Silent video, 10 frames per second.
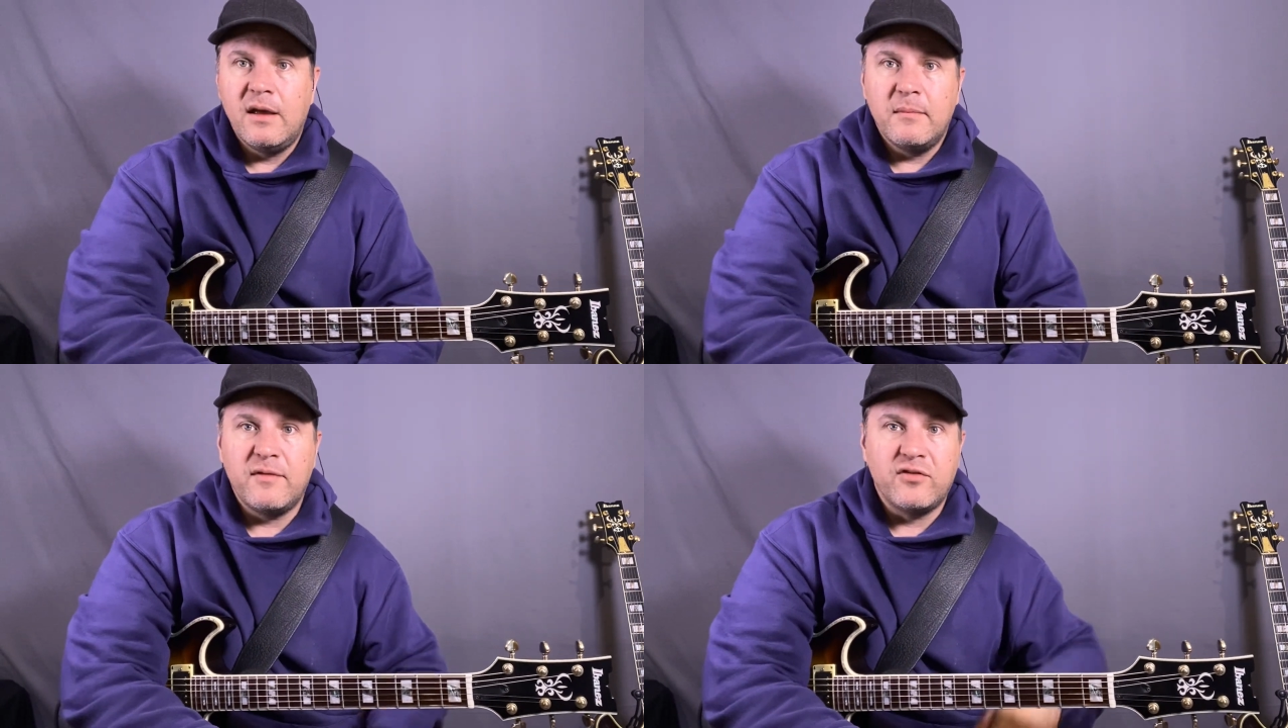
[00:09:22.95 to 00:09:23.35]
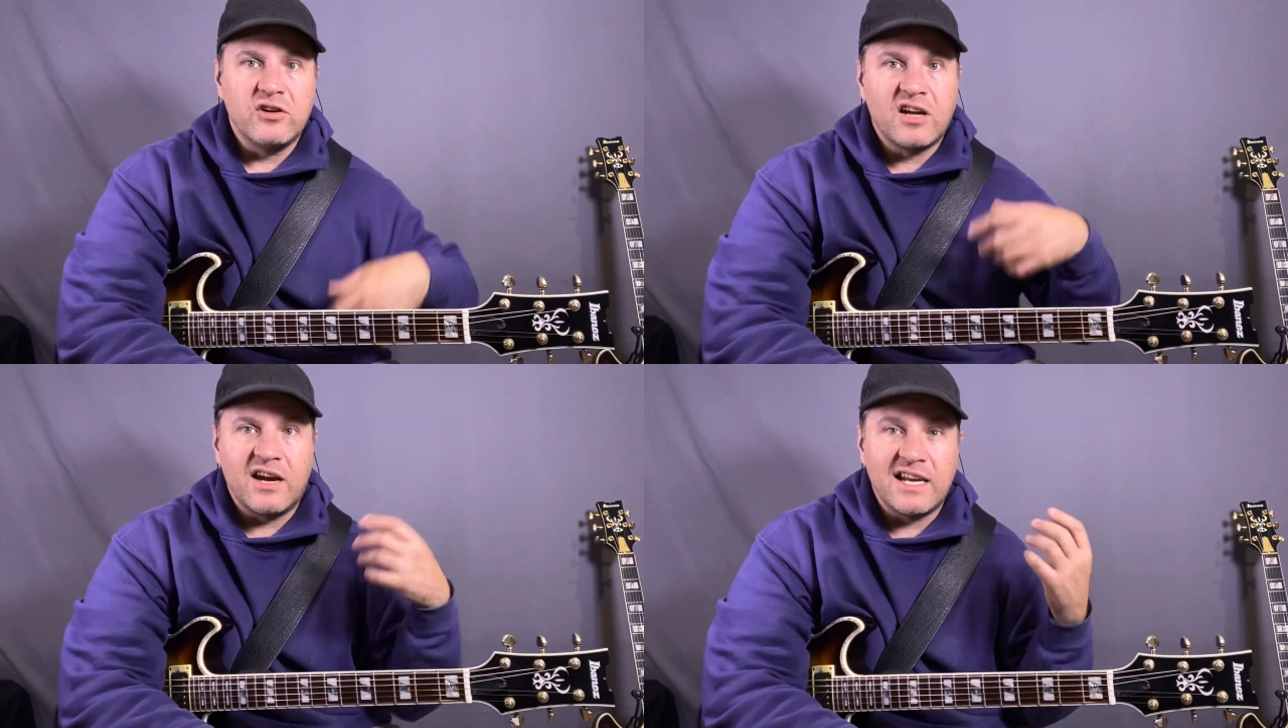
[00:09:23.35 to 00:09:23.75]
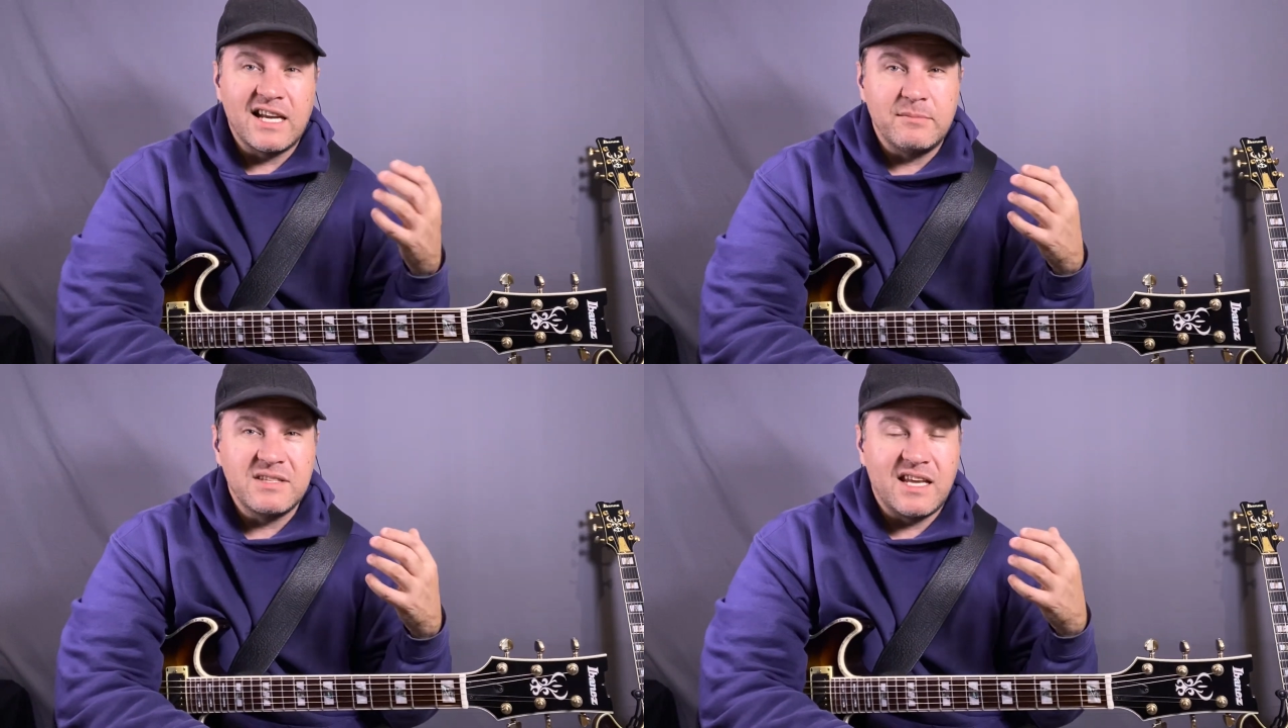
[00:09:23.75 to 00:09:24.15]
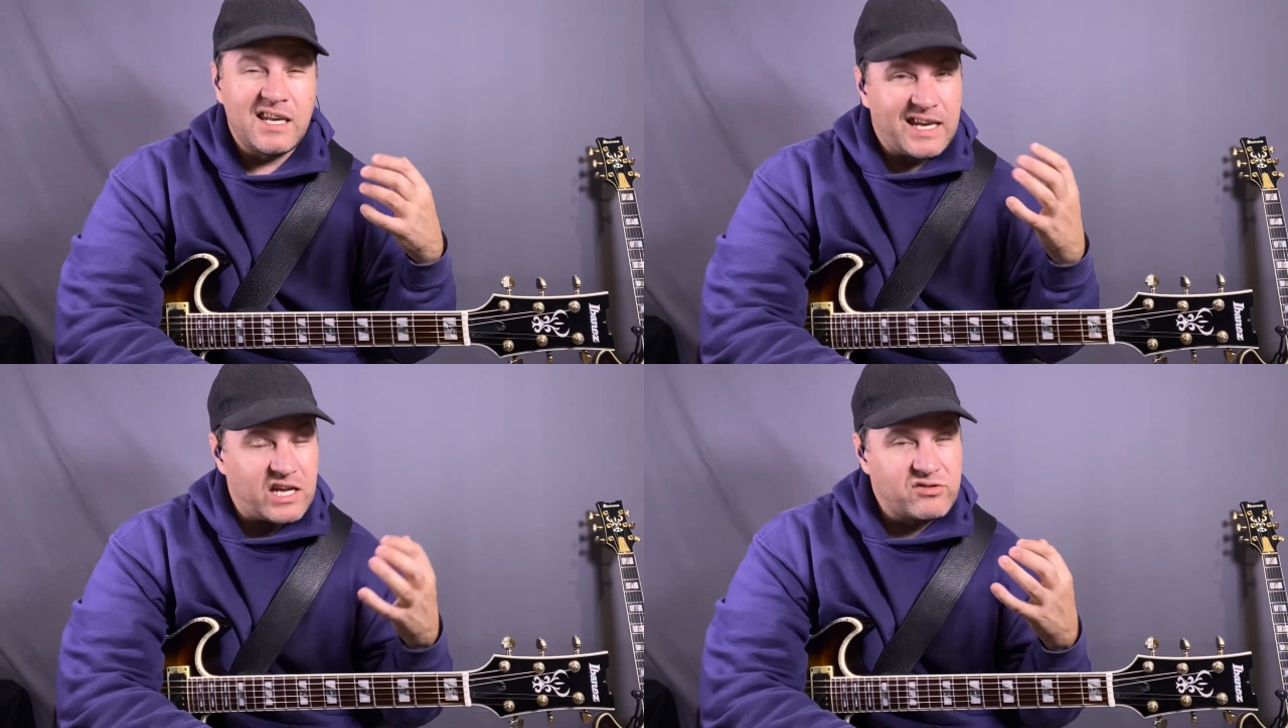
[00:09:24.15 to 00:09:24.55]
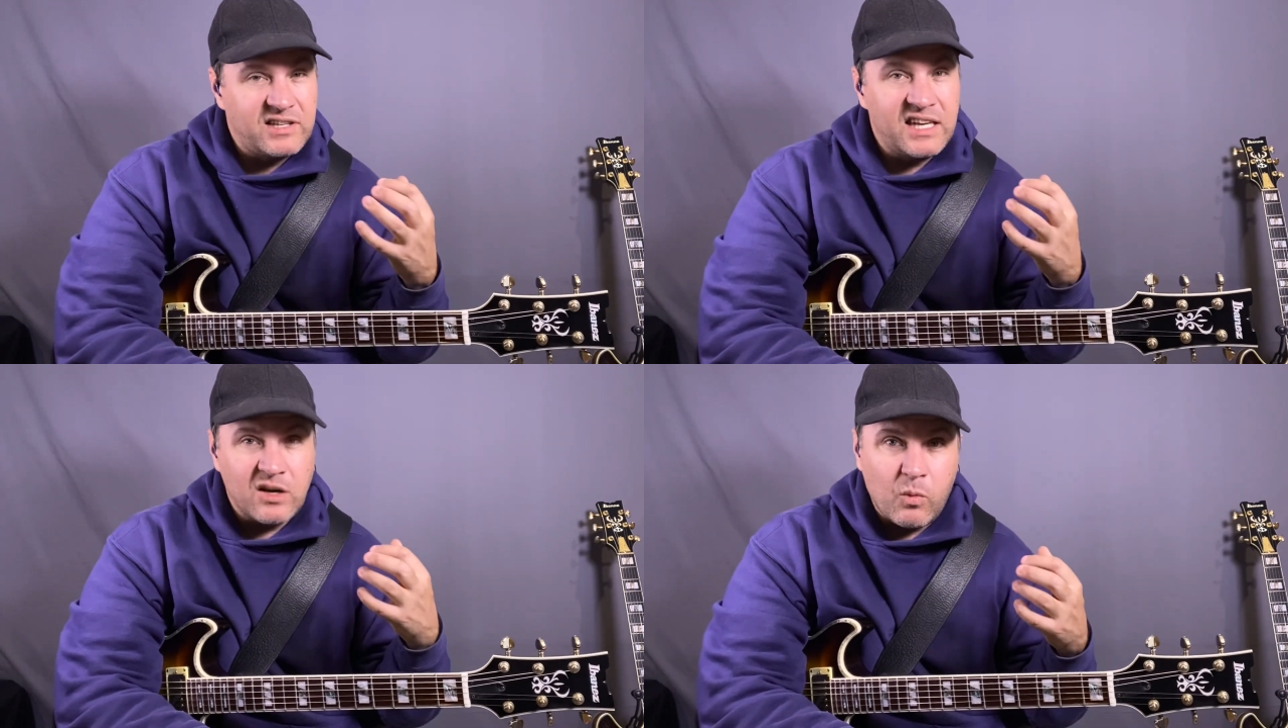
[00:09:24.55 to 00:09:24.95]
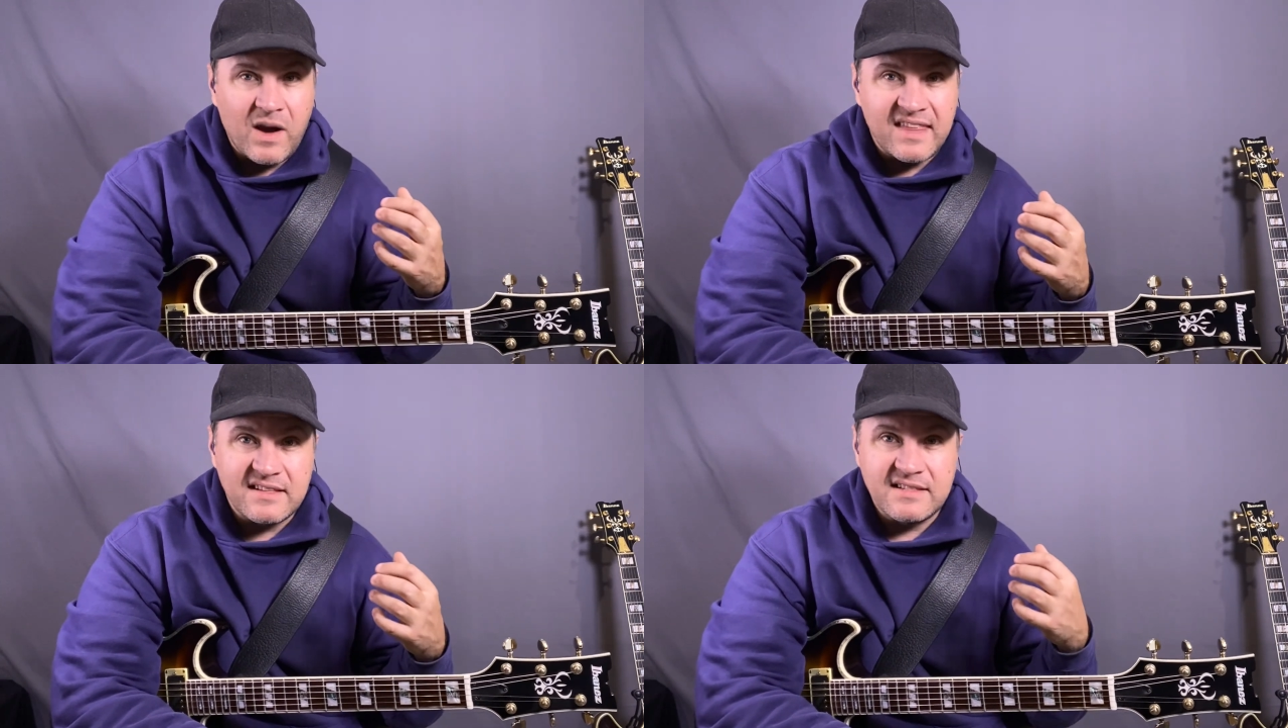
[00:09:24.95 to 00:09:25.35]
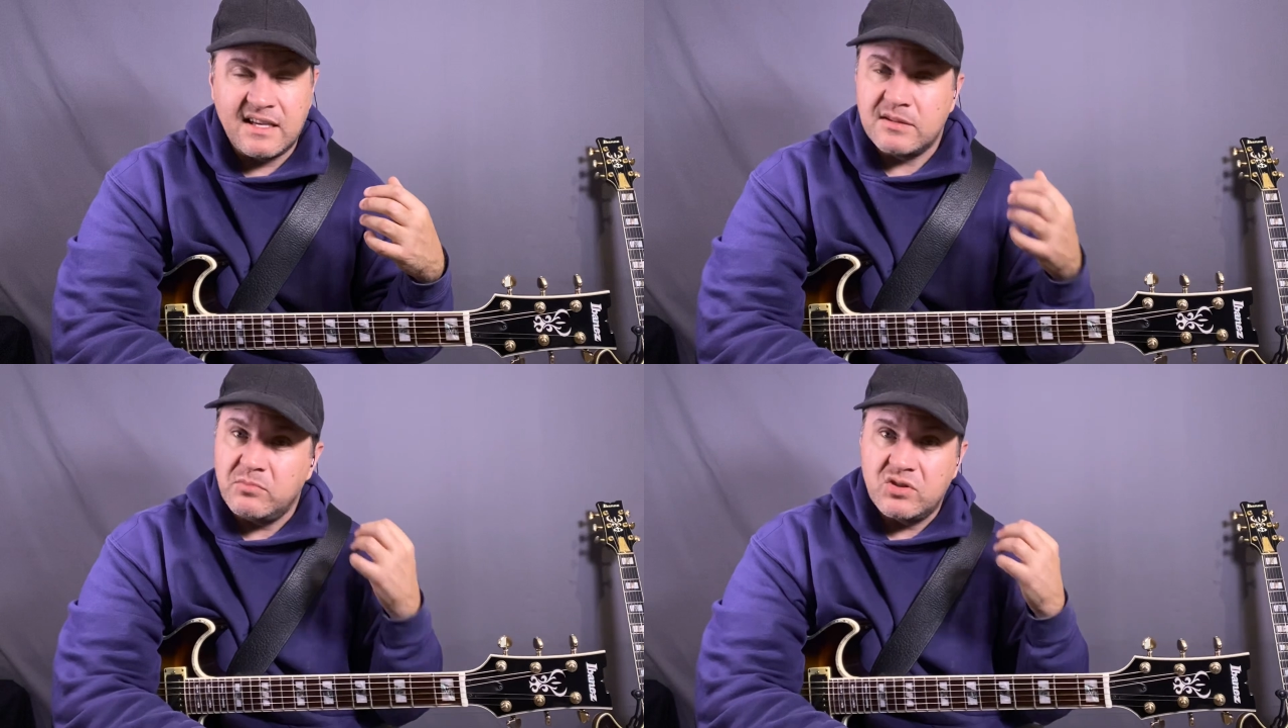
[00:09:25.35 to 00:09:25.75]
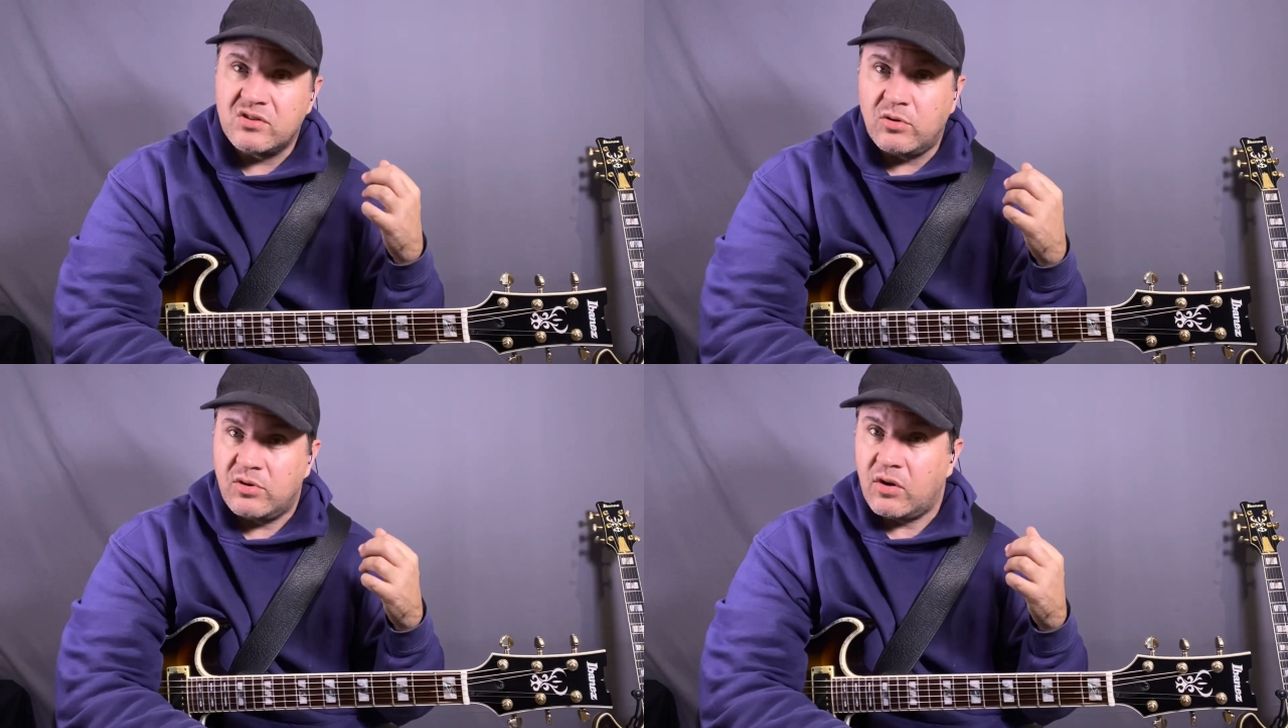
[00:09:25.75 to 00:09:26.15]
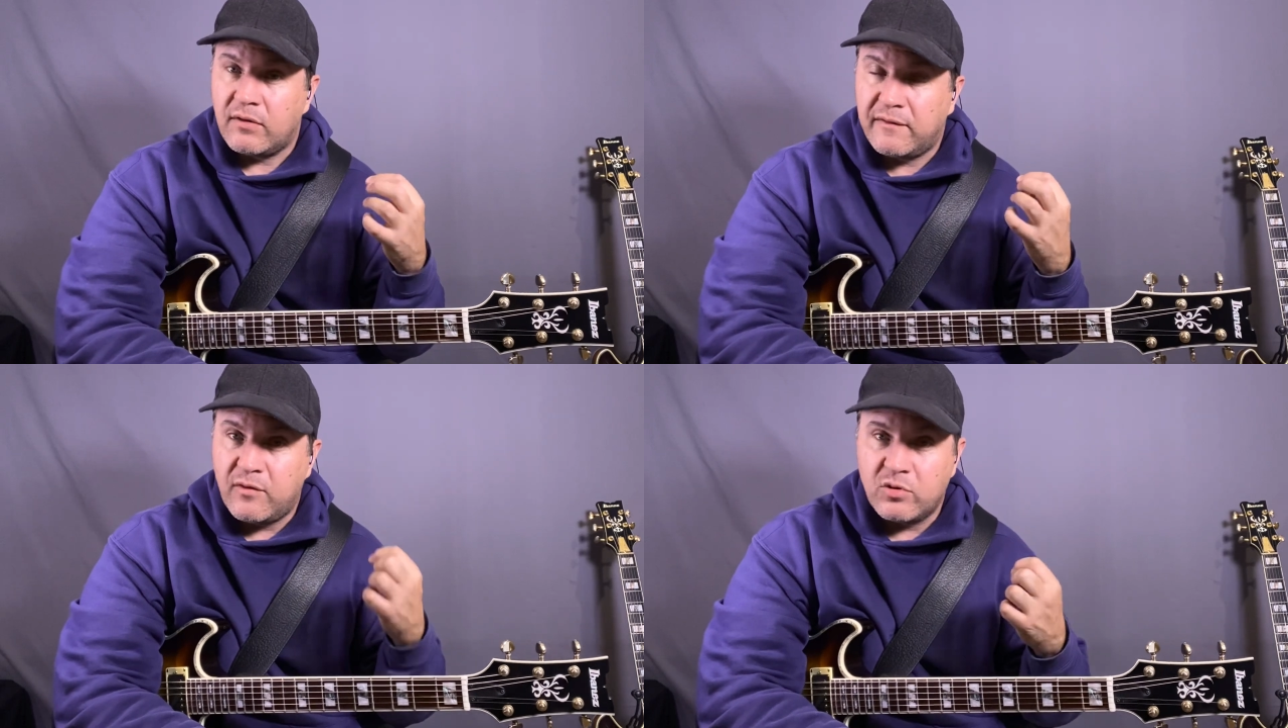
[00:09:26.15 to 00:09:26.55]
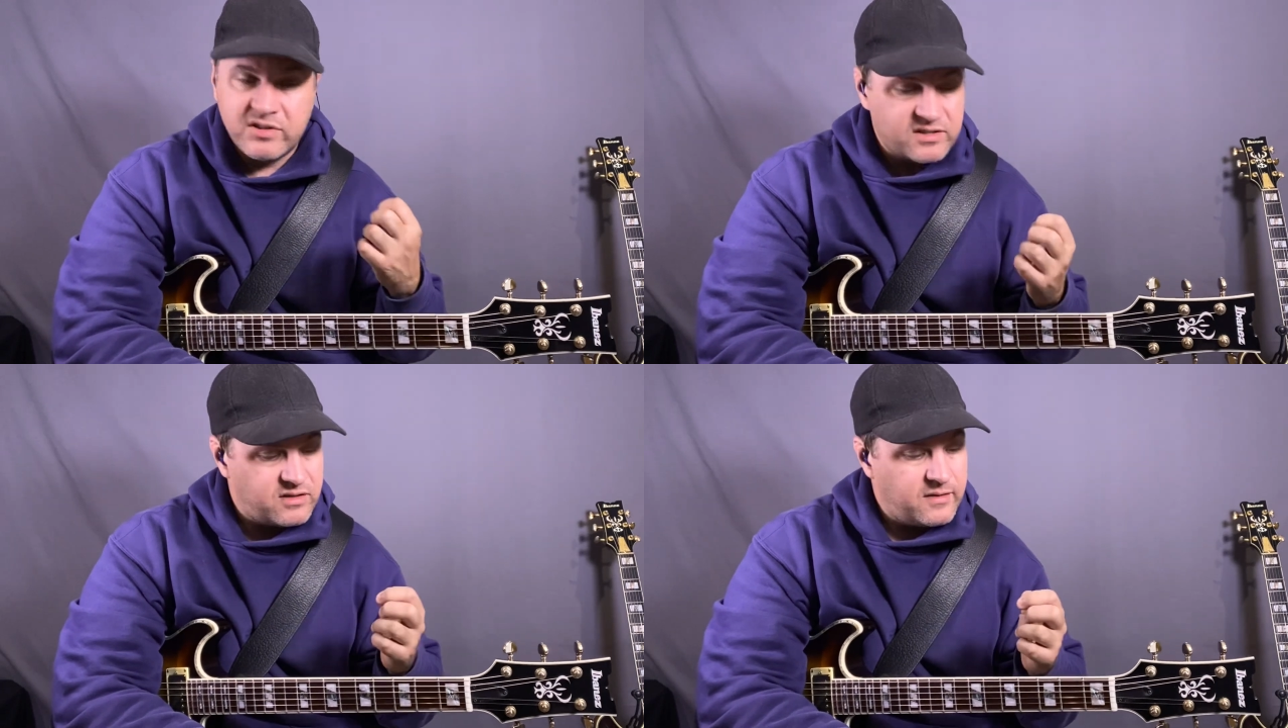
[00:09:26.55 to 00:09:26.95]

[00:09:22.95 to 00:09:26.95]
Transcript: before it kind of comes out naturally in a way that sounds musical and not forced.